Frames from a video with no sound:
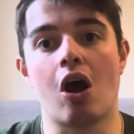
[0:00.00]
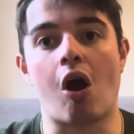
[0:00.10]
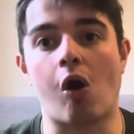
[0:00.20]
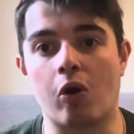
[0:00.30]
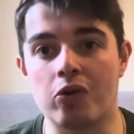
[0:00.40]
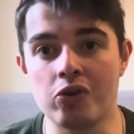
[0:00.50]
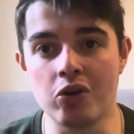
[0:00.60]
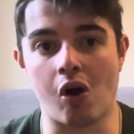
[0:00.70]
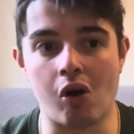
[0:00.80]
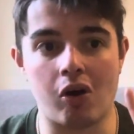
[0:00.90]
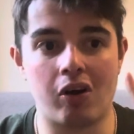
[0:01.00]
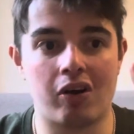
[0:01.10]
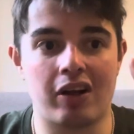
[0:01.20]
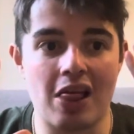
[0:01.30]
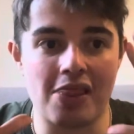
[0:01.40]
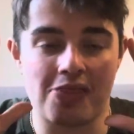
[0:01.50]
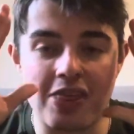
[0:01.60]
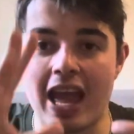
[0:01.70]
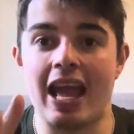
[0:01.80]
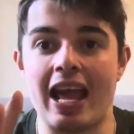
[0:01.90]
are not
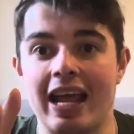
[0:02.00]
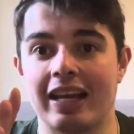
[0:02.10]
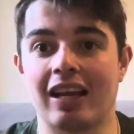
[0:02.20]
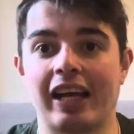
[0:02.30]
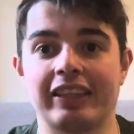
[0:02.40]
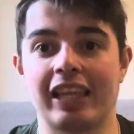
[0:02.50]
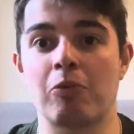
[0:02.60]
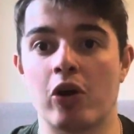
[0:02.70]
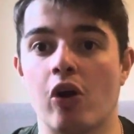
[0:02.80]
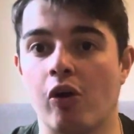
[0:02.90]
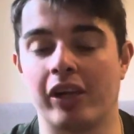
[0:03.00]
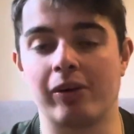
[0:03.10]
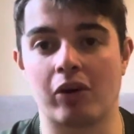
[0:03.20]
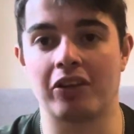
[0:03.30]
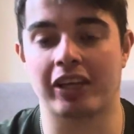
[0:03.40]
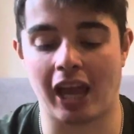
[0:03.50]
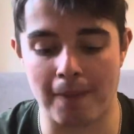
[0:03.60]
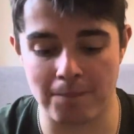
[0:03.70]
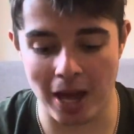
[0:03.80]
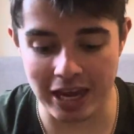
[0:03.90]
there like they were early on in the
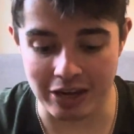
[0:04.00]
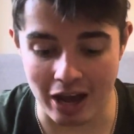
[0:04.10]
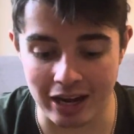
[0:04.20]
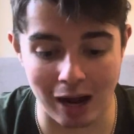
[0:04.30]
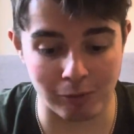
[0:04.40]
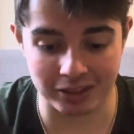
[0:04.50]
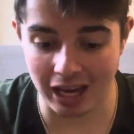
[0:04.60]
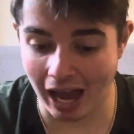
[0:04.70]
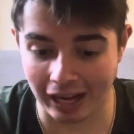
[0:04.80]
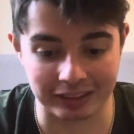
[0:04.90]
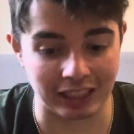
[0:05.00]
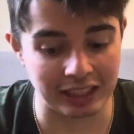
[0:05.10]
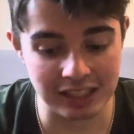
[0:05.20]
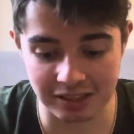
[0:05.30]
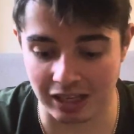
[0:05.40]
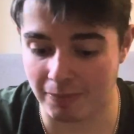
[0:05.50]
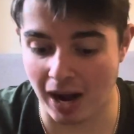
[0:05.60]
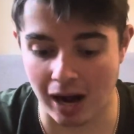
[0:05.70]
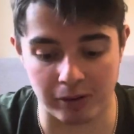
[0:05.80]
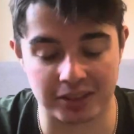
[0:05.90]
campaign. And our attack, the least said
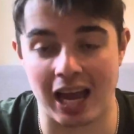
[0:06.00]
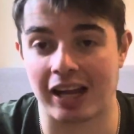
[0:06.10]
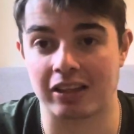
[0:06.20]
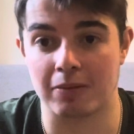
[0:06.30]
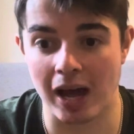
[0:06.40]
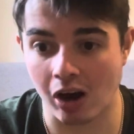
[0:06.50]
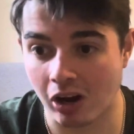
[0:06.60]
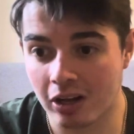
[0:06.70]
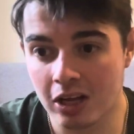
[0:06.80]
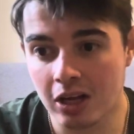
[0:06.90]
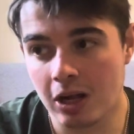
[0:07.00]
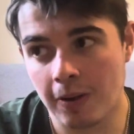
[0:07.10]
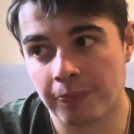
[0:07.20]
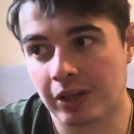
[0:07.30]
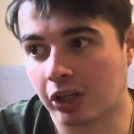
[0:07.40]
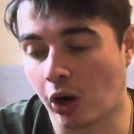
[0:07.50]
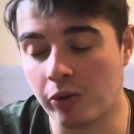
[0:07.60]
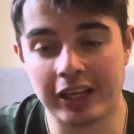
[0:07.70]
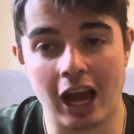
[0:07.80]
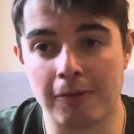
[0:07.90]
about our attack, the better.
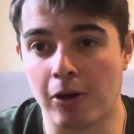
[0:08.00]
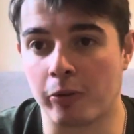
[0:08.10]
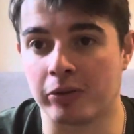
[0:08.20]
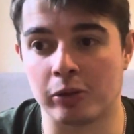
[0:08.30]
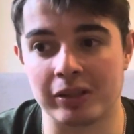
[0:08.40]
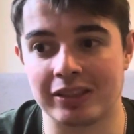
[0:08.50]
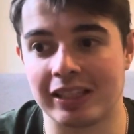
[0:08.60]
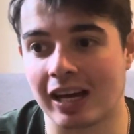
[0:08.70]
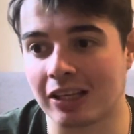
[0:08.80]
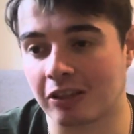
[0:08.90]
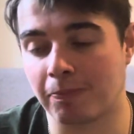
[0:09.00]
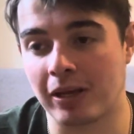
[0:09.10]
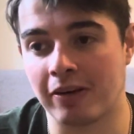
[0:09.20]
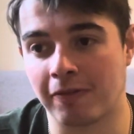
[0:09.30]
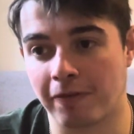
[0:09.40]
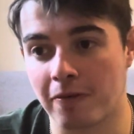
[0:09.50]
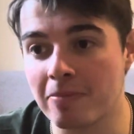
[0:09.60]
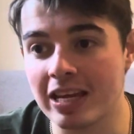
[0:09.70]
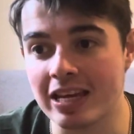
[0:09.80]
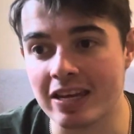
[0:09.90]
Cody Gakpo and Luis Diaz have been, for
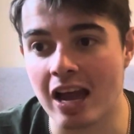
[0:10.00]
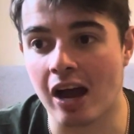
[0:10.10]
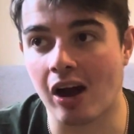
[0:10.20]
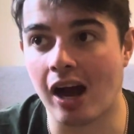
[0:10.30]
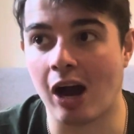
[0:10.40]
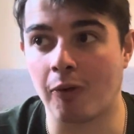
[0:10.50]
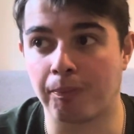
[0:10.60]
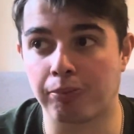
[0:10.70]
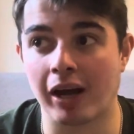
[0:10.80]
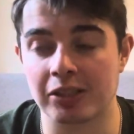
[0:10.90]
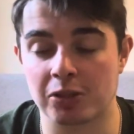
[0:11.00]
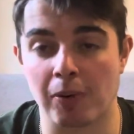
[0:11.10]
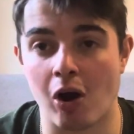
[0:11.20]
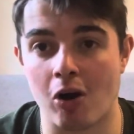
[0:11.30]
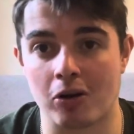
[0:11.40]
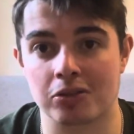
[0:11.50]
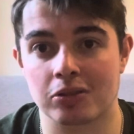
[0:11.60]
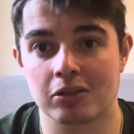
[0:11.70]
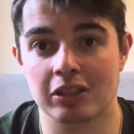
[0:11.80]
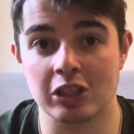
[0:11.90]
me, our bright
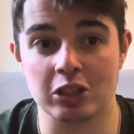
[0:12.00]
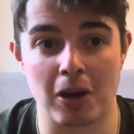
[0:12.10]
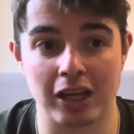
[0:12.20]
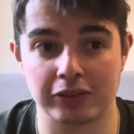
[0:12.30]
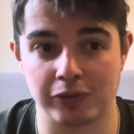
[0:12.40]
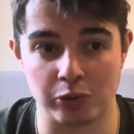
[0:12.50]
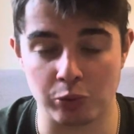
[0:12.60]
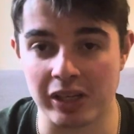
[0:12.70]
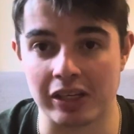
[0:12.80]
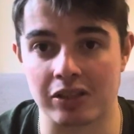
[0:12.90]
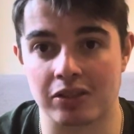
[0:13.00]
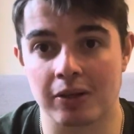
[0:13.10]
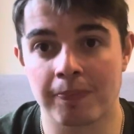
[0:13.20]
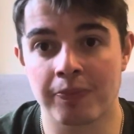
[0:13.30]
sparks these past few weeks.